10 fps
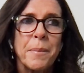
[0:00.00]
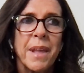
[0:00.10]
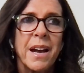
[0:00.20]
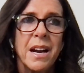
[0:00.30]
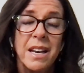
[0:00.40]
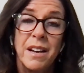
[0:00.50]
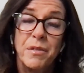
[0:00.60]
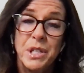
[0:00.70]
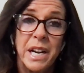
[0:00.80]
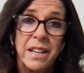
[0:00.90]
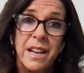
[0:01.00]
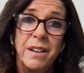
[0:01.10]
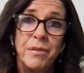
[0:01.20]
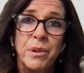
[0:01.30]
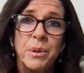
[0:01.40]
I love Jack
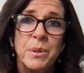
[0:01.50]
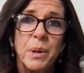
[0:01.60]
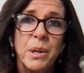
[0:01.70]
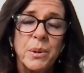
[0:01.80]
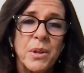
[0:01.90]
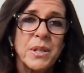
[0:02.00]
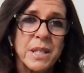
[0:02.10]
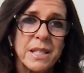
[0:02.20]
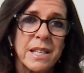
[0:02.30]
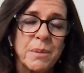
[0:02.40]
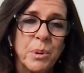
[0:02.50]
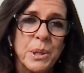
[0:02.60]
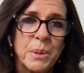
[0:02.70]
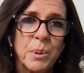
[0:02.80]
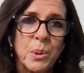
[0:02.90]
Canfield as well. So The Success
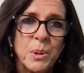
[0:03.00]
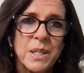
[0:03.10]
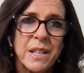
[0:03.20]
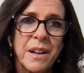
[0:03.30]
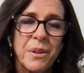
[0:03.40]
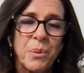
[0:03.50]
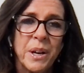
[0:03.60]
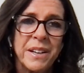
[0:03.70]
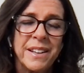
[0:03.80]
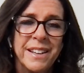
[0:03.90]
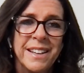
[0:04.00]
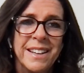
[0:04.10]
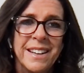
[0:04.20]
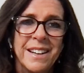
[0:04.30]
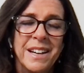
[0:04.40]
Principles is another one
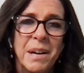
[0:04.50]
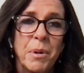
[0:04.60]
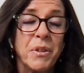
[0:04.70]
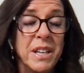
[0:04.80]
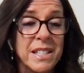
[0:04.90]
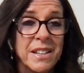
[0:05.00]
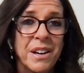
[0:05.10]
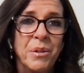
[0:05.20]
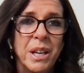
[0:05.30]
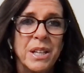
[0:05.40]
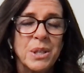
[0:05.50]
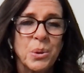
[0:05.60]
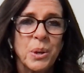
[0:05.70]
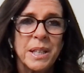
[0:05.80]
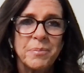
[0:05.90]
of his that I really
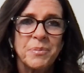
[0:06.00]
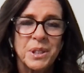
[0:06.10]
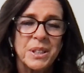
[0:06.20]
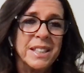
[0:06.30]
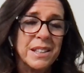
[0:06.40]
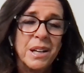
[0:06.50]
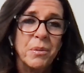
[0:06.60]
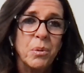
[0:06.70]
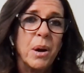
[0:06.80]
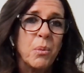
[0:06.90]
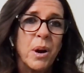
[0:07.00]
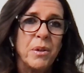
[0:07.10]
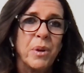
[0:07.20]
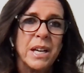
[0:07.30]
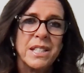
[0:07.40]
enjoy. So, yeah, a
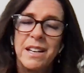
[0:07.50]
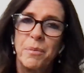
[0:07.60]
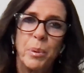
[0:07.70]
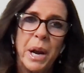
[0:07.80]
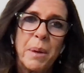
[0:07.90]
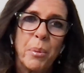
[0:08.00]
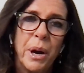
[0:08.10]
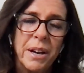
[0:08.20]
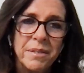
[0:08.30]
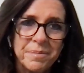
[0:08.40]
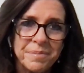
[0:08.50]
wide range. I love Brené Brown